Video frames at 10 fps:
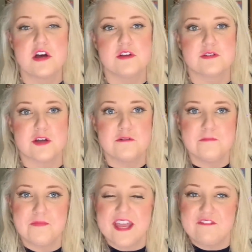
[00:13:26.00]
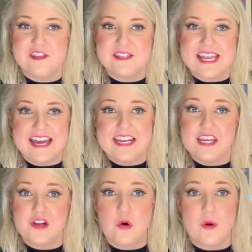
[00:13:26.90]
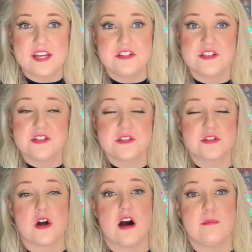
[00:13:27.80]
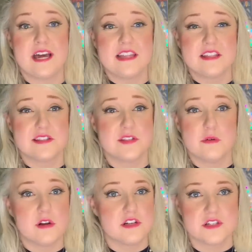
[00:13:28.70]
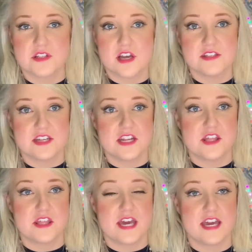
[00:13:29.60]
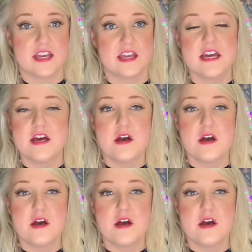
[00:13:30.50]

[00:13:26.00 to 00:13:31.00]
So if there's any questions, comments, you want to discuss anything,